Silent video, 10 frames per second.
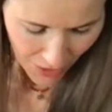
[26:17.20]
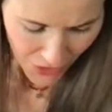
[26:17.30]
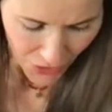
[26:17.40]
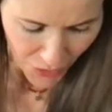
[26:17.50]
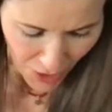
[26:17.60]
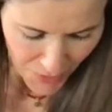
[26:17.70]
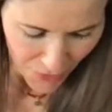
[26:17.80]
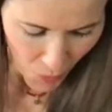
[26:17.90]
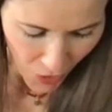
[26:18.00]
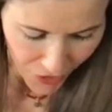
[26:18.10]
2 cups
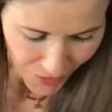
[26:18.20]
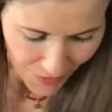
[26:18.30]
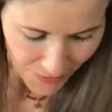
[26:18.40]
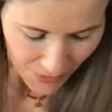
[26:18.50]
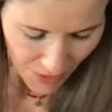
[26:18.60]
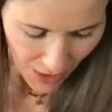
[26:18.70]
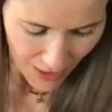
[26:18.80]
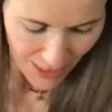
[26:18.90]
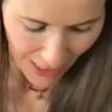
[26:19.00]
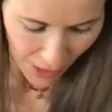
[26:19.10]
of water, a
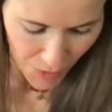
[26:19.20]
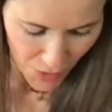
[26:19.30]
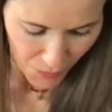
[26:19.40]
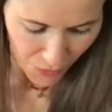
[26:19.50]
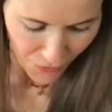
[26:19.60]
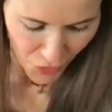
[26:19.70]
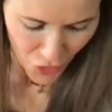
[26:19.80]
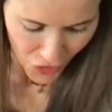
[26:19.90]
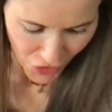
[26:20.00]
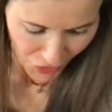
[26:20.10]
tablespoon of
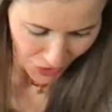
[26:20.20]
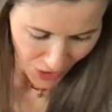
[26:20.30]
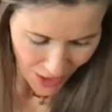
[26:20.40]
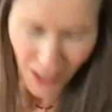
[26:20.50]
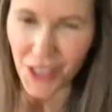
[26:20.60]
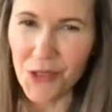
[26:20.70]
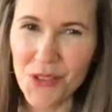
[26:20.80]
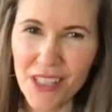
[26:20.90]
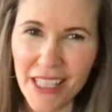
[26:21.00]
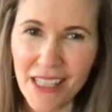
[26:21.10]
nutritional yeast. I
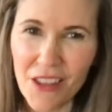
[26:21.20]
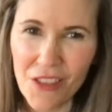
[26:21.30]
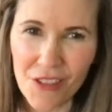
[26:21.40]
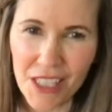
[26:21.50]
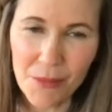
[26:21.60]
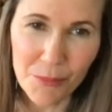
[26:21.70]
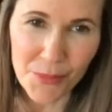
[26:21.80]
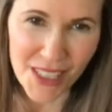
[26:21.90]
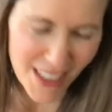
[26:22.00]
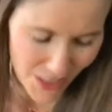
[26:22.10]
used like 3,
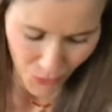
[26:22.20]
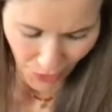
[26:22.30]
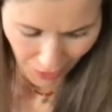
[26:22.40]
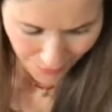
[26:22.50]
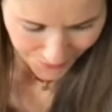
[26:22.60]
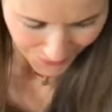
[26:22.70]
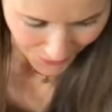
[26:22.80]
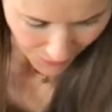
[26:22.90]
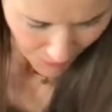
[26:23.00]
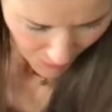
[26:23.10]
but it's okay.
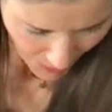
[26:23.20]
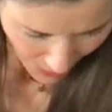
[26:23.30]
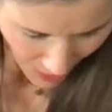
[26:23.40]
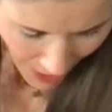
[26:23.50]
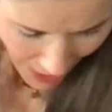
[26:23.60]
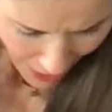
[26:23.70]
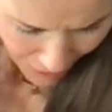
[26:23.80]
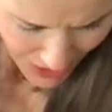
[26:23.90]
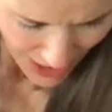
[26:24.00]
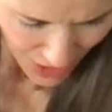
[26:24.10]

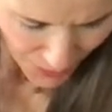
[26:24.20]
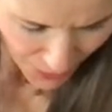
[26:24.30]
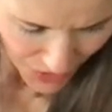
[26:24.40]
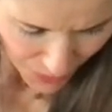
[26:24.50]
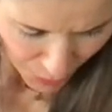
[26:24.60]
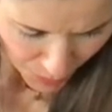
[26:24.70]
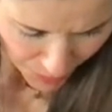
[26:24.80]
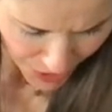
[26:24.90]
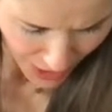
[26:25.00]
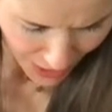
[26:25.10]
Half a teaspoon of smoked
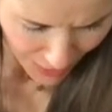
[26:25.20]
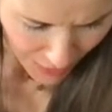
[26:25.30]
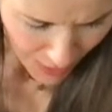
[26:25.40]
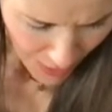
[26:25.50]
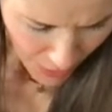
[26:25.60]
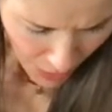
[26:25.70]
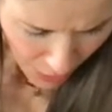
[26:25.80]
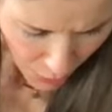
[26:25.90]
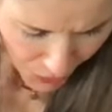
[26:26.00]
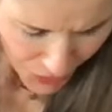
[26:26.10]
paprika,
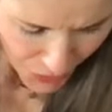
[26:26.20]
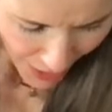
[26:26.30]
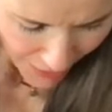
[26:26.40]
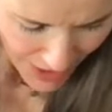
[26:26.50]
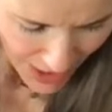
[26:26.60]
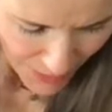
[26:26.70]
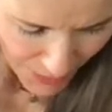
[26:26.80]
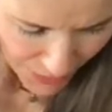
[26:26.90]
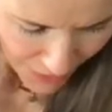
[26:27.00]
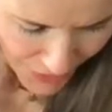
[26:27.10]
1/4 to a half
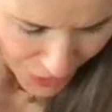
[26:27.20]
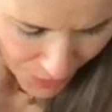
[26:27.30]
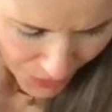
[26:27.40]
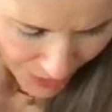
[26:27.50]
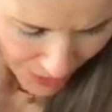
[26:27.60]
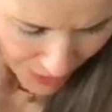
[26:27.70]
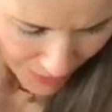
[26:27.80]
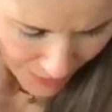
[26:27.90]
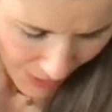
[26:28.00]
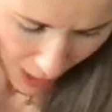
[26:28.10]
teaspoon of turmeric,
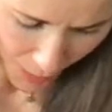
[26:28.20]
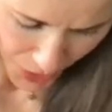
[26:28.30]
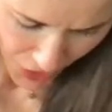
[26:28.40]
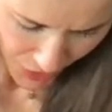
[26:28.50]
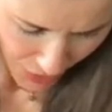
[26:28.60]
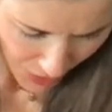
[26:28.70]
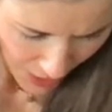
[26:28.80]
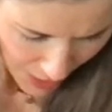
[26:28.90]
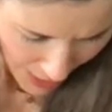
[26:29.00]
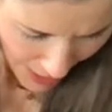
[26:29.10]
optional,
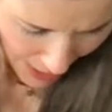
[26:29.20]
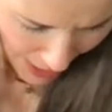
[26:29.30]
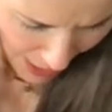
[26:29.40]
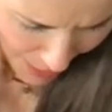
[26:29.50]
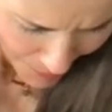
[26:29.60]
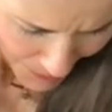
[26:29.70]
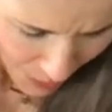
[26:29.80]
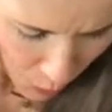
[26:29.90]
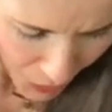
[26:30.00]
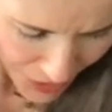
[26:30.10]
a
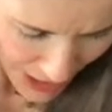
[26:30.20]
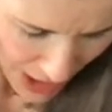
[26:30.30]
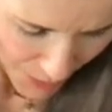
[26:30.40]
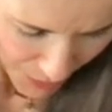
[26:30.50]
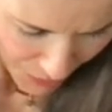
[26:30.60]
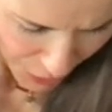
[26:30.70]
1/4 teaspoon of